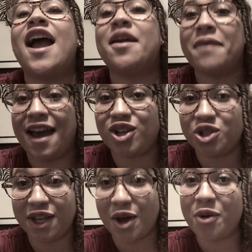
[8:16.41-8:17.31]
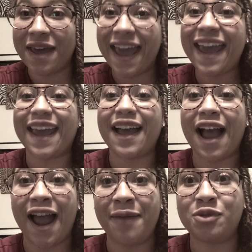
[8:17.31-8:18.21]
I am actually okay.
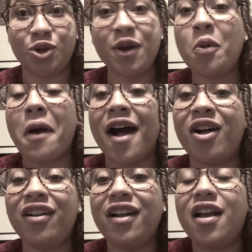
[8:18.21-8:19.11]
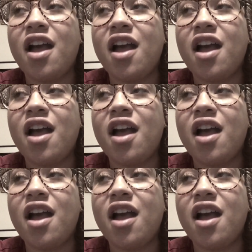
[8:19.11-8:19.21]
I'm doing well.